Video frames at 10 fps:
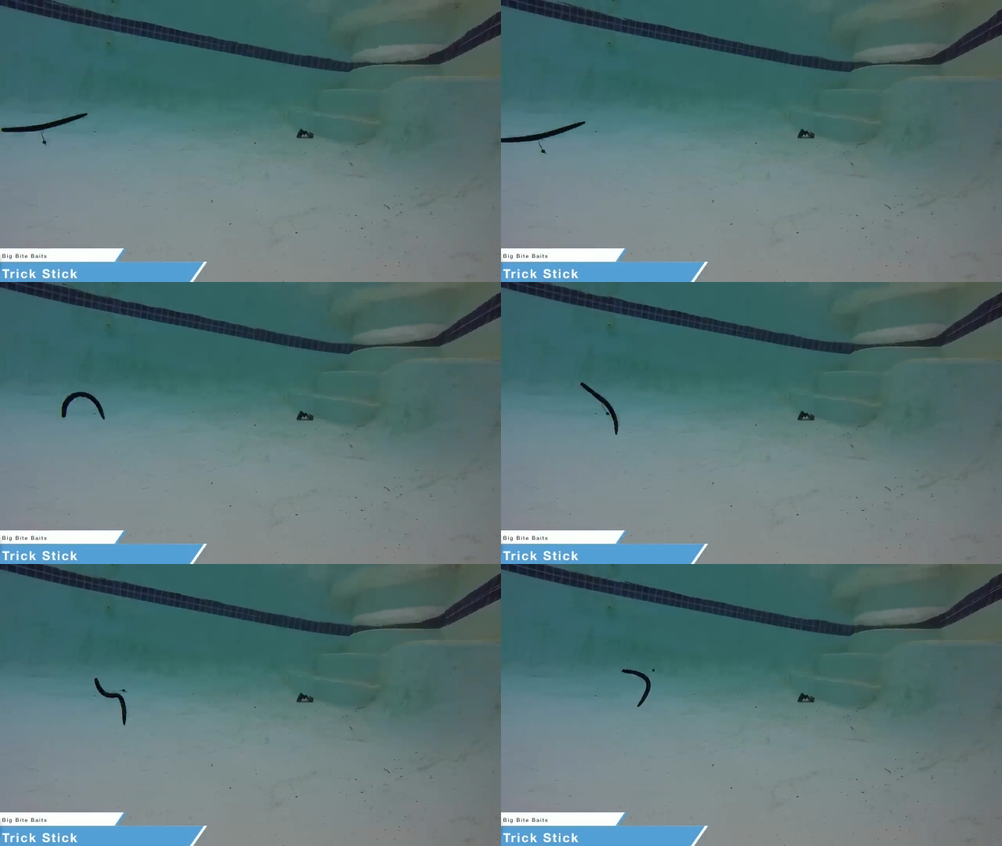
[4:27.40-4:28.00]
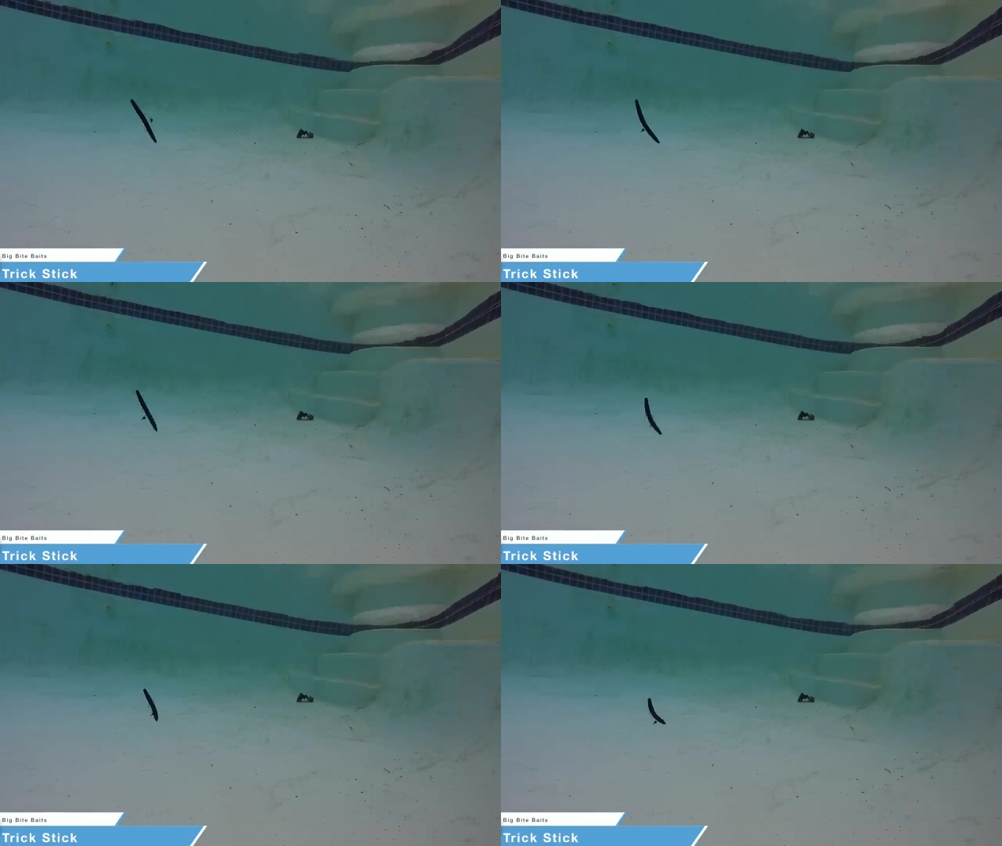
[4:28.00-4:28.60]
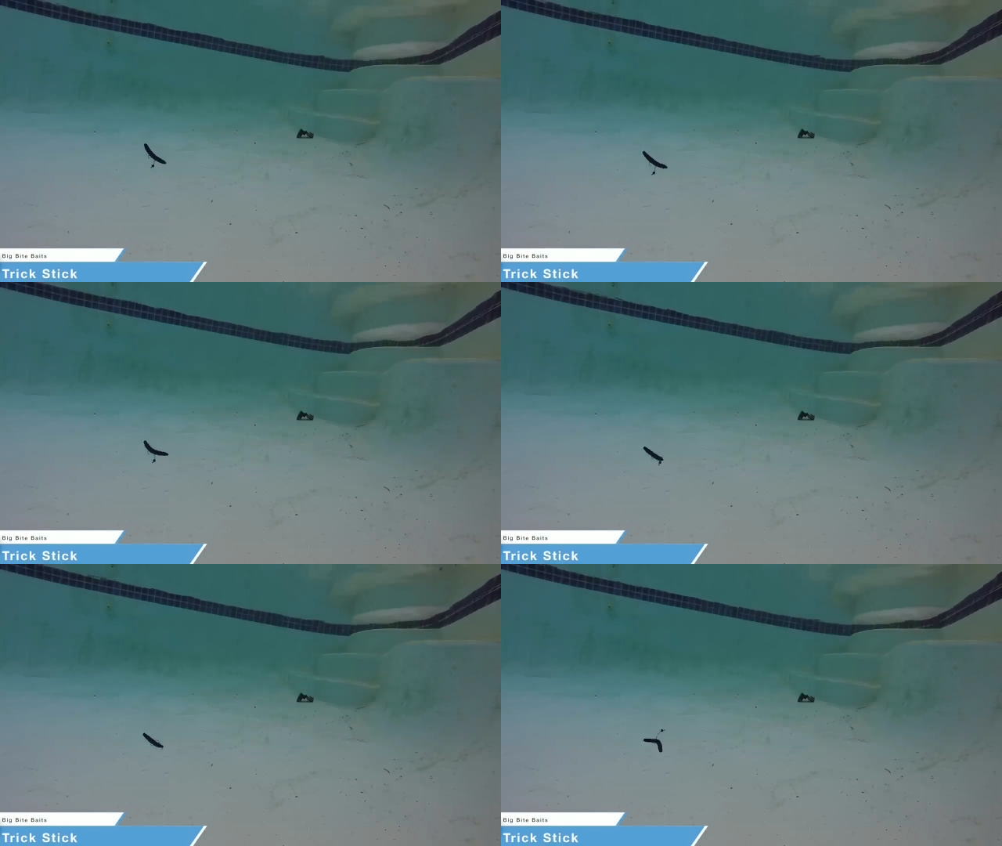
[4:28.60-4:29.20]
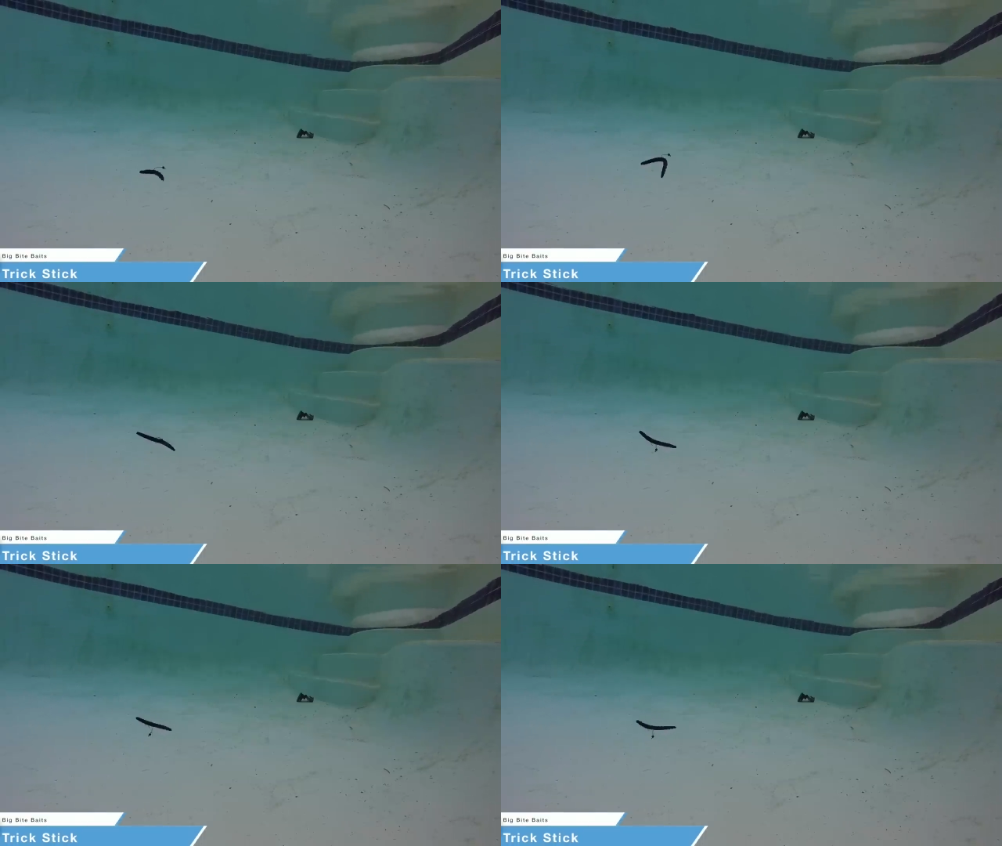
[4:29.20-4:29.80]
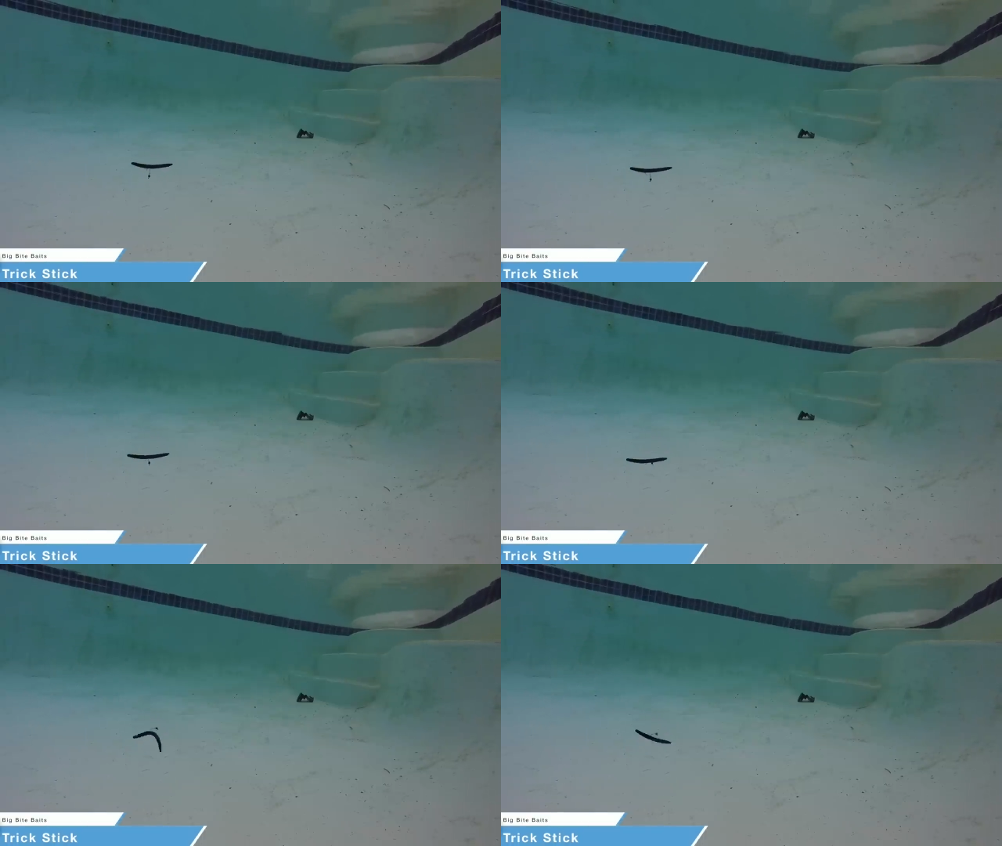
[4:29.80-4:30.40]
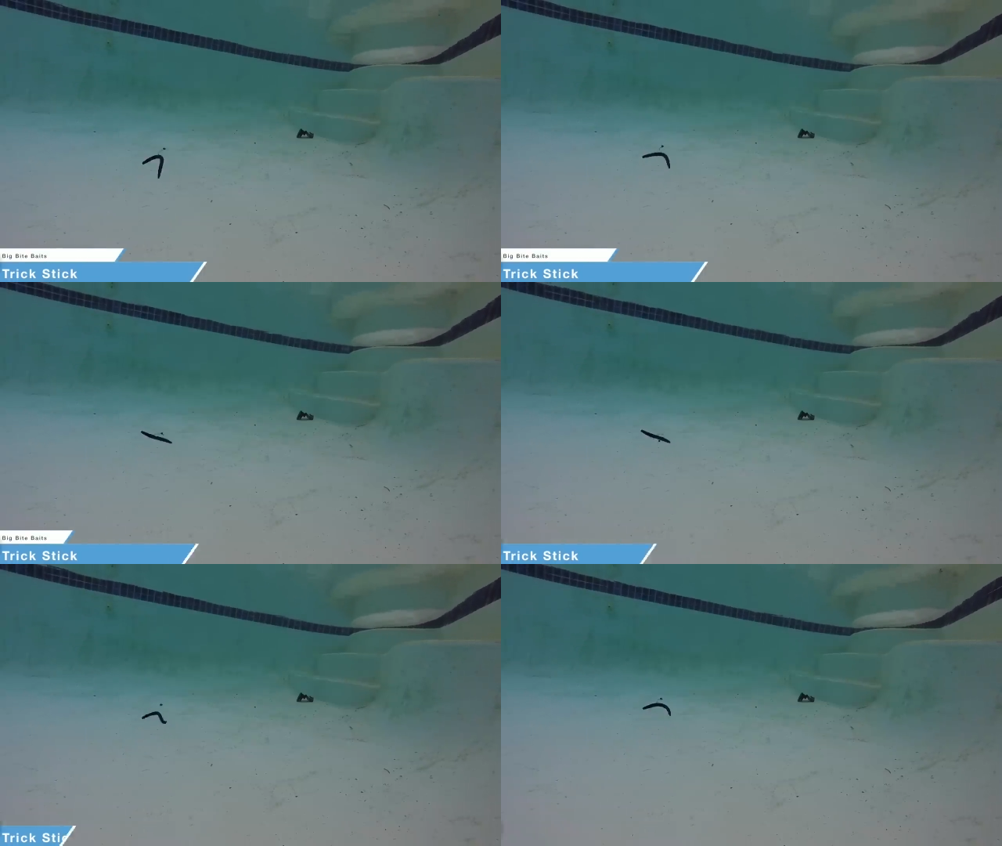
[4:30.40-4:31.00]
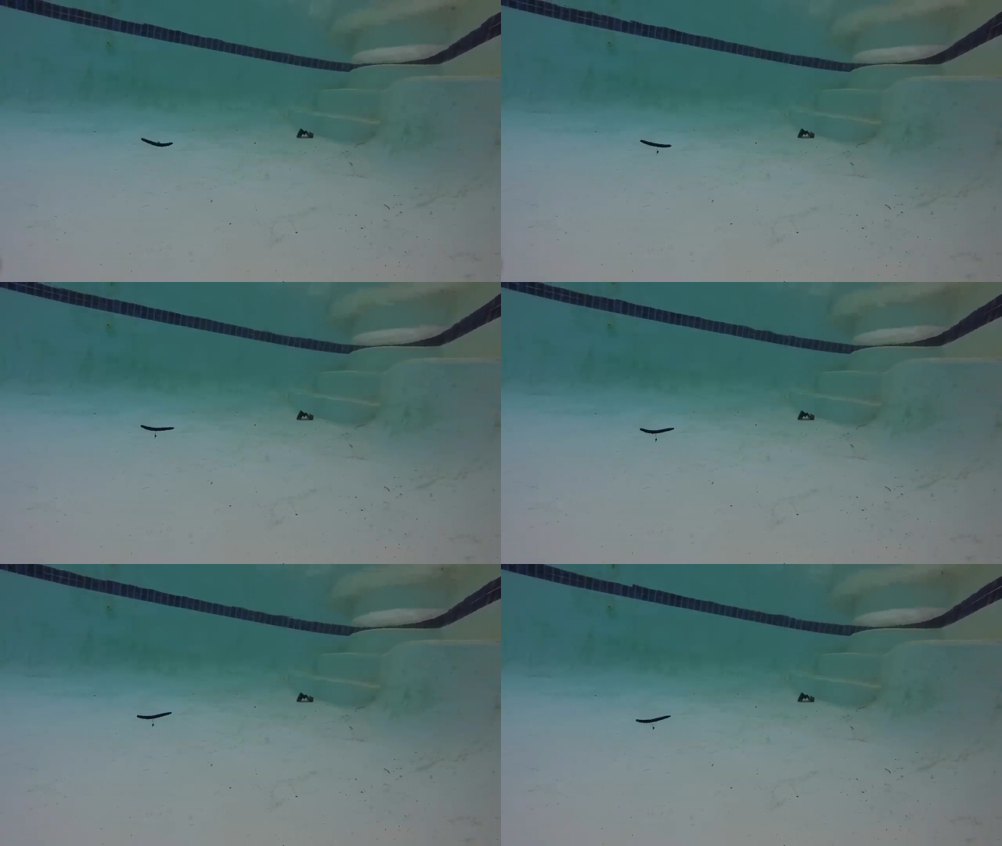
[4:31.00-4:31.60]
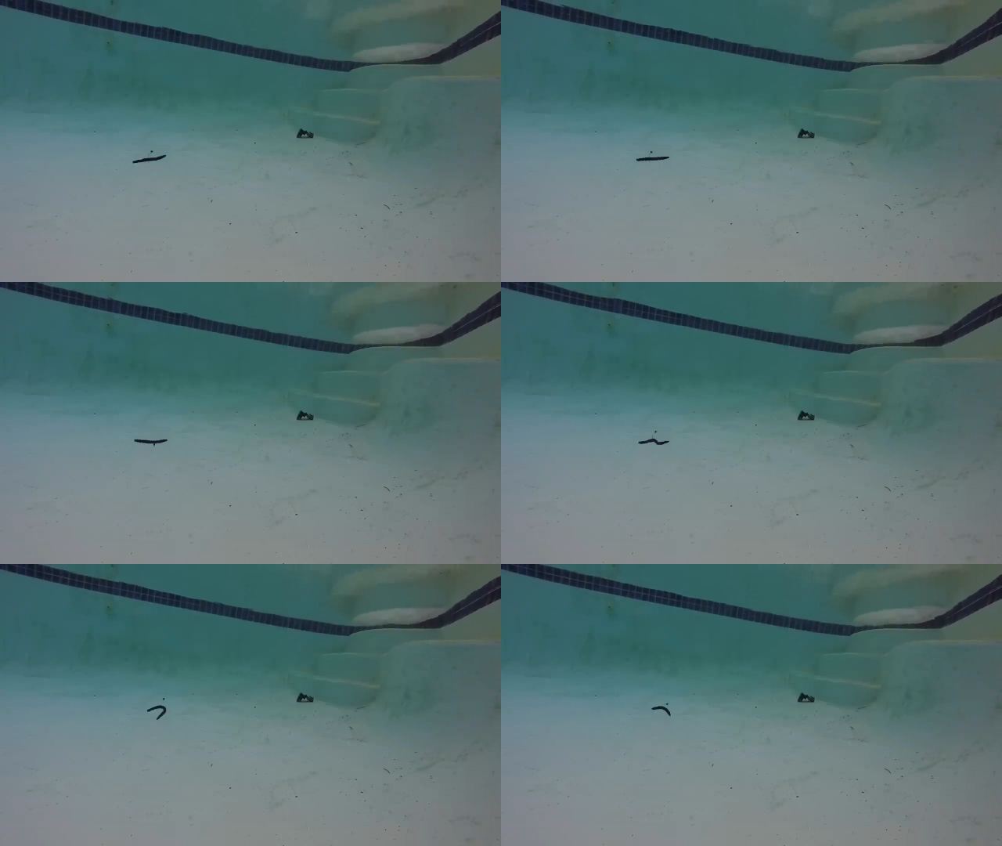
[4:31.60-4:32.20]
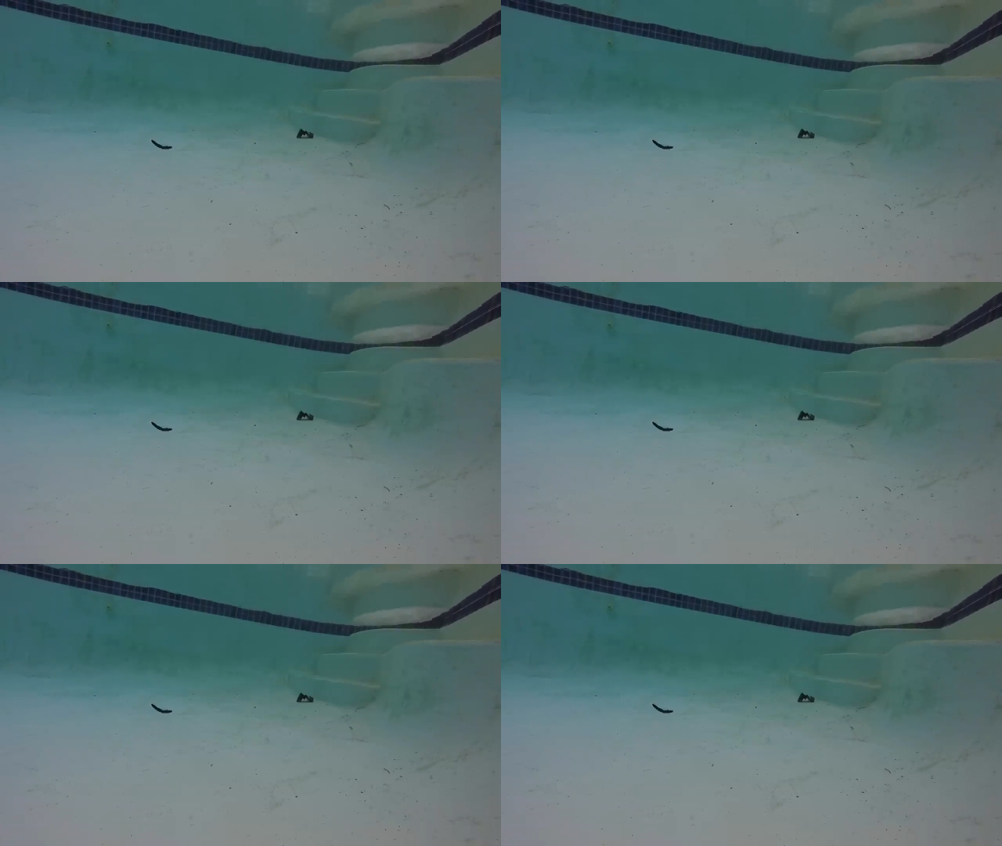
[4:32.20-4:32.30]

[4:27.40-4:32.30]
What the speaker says: Nobody's mouth can be seen.